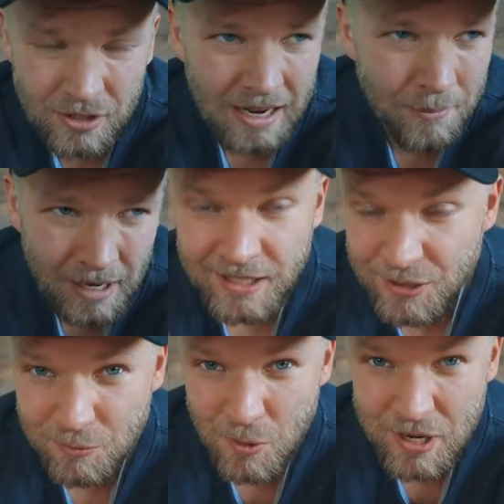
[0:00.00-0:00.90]
Um, I
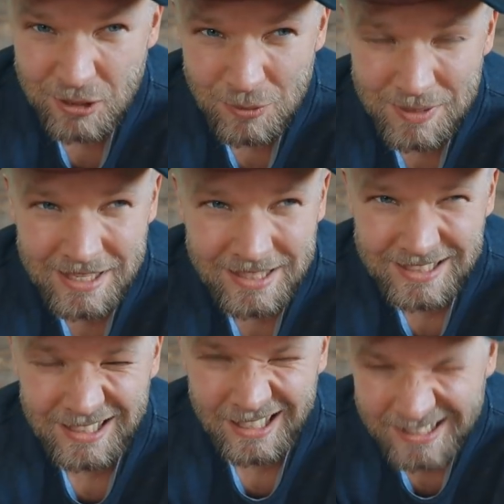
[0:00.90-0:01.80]
just wanted to be
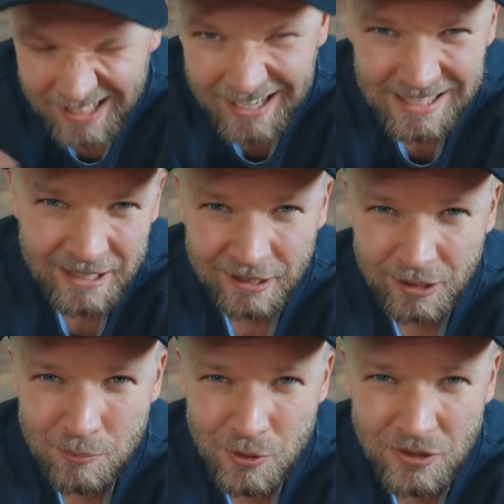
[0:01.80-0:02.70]
this tight-knit
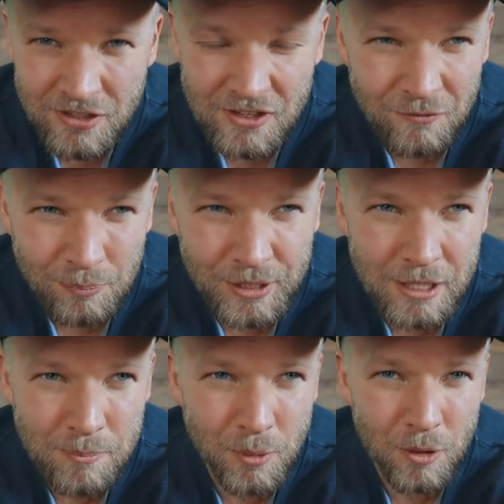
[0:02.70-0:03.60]
community of
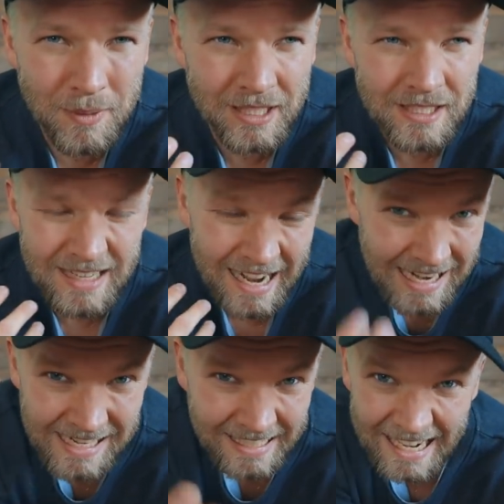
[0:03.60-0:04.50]
people because
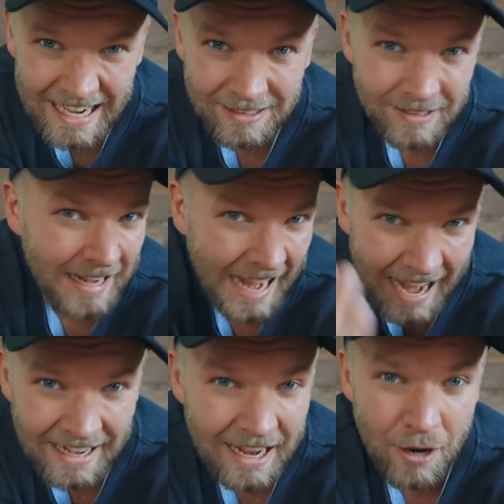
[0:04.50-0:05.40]
I can't
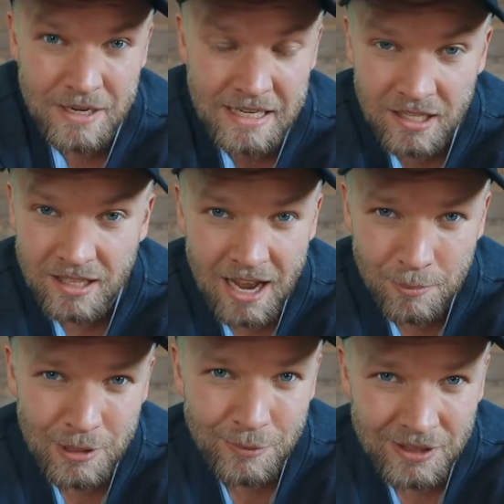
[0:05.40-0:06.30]
hang out and
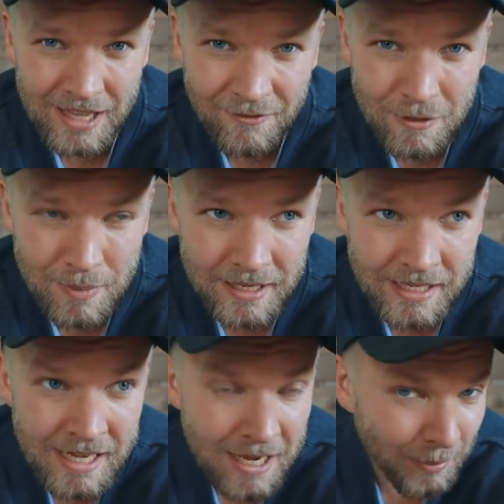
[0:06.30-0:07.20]
collaborate with
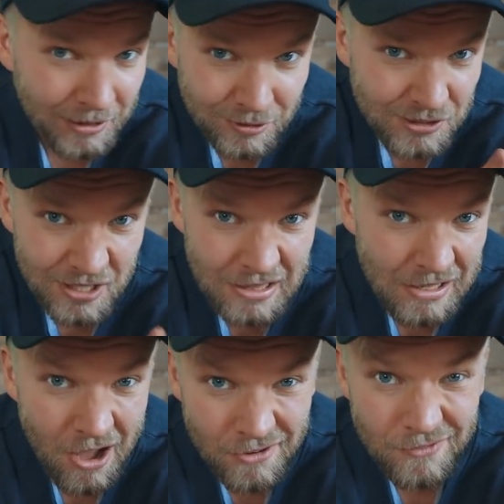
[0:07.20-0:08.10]
everybody, but there's a
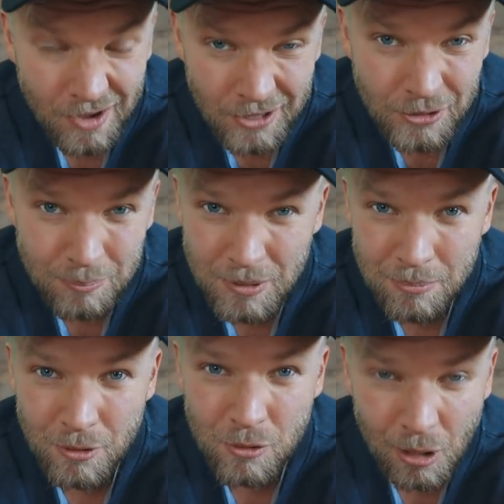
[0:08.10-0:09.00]
lot of other
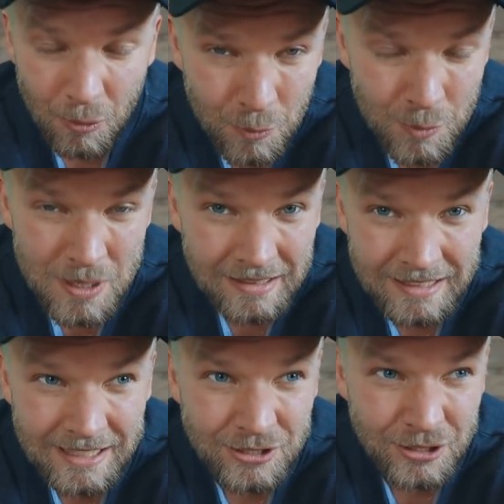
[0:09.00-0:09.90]
people who are
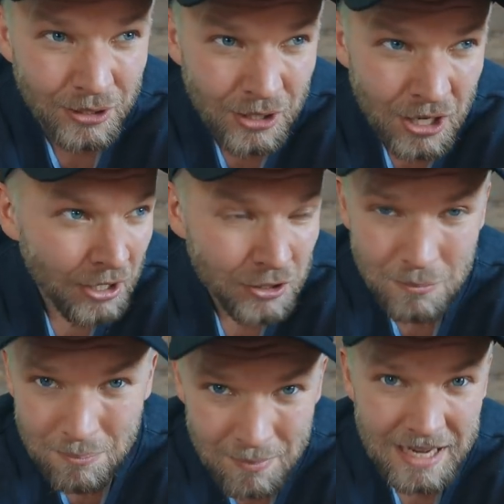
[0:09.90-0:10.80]
willing to, to
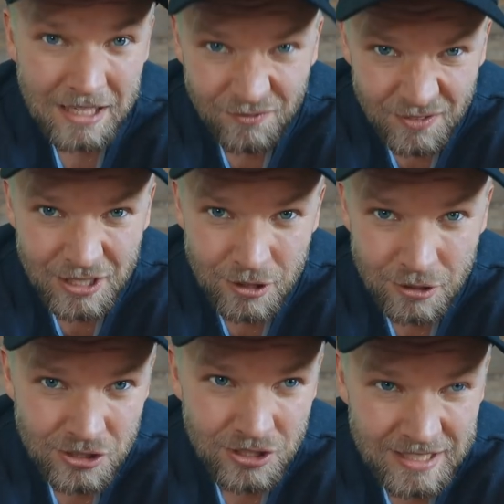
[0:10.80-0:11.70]
make
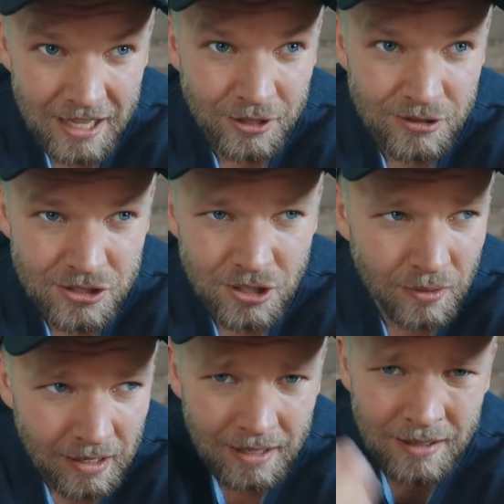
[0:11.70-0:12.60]
videos together. So
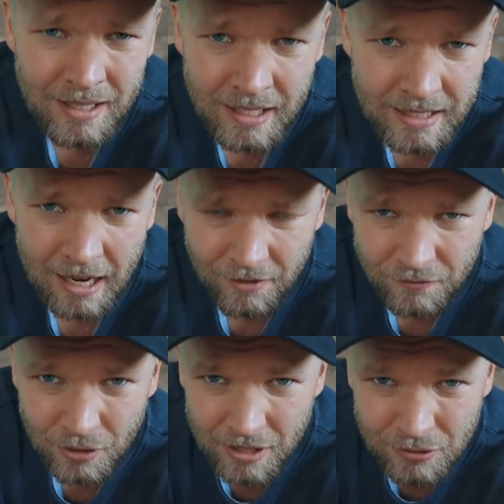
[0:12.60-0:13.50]
uh, yeah, if
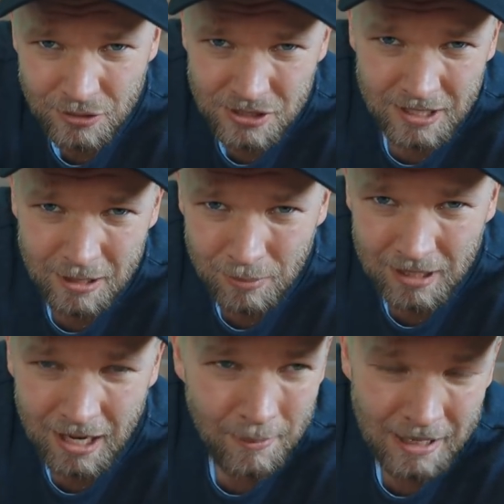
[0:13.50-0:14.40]
you're interested in
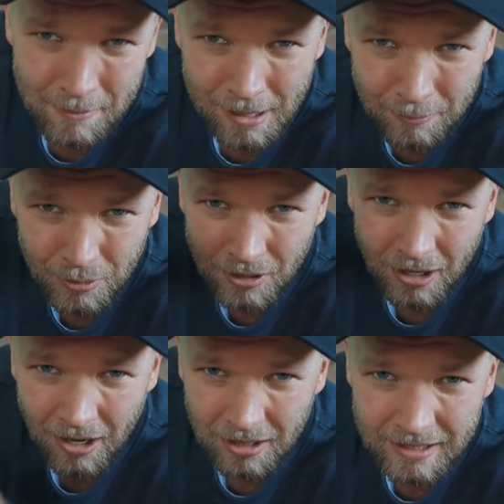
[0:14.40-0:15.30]
becoming a member, I'll, uh,
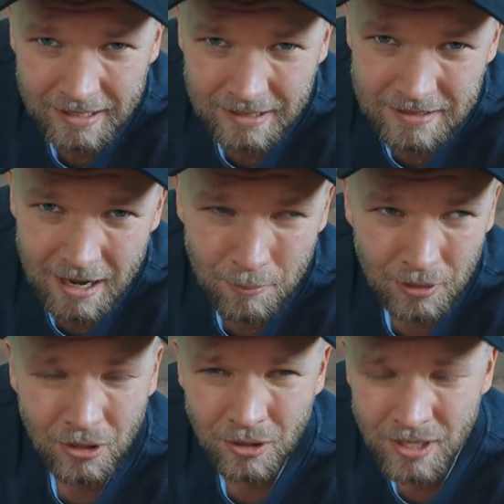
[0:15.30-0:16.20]
I'll, link it down
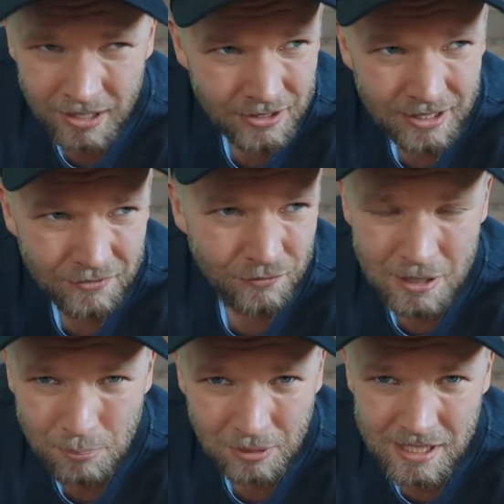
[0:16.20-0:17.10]
below. You get a
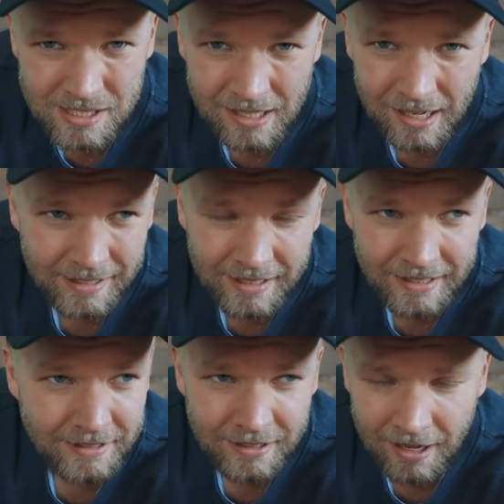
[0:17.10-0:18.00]
free preset
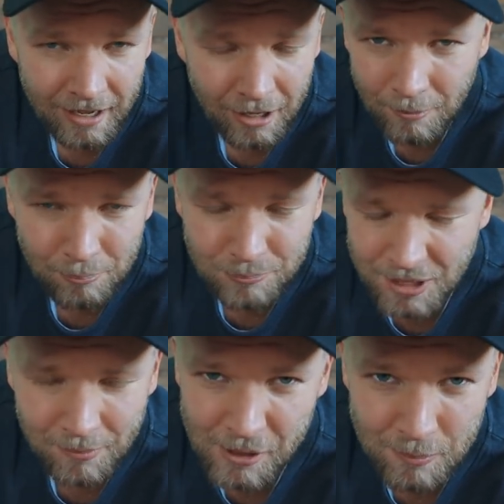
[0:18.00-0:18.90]
and uh,
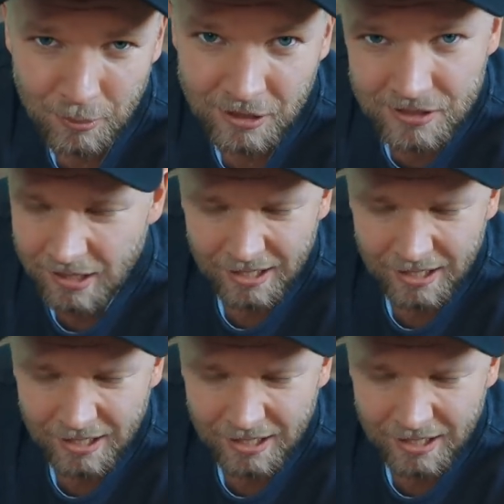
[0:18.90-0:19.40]
some other perks.